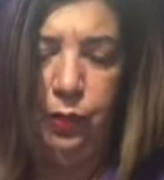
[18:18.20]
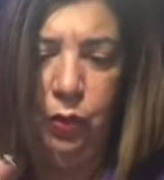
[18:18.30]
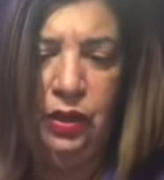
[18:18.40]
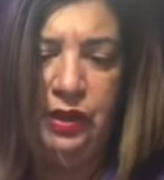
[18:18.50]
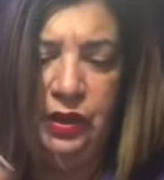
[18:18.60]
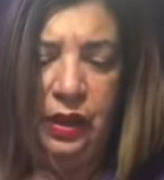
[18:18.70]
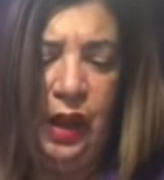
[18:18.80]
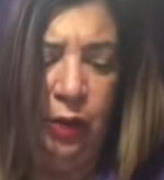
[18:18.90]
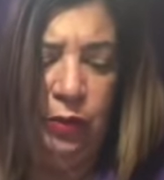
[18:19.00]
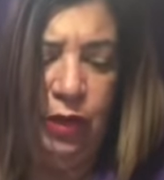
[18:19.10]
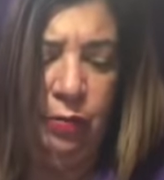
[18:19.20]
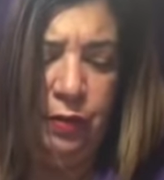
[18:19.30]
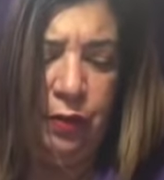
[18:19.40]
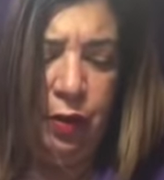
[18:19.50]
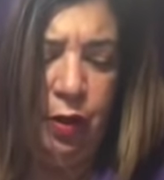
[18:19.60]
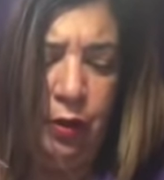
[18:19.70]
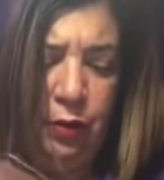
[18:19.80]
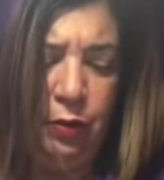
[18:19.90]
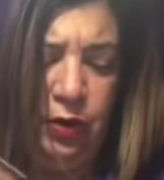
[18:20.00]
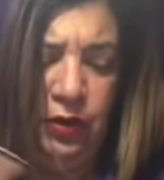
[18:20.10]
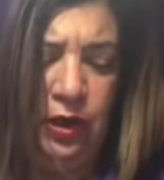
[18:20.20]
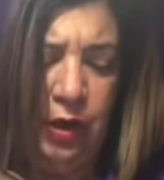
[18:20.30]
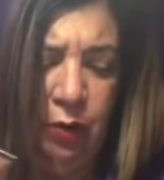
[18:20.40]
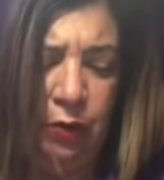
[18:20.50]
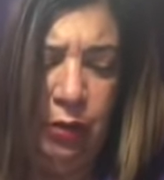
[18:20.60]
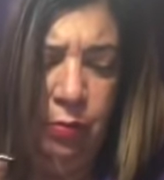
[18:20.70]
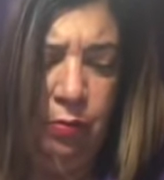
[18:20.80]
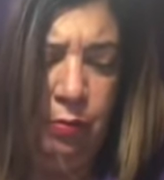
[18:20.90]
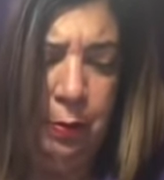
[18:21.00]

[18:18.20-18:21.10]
What is the outcome of the card? What's the outcome?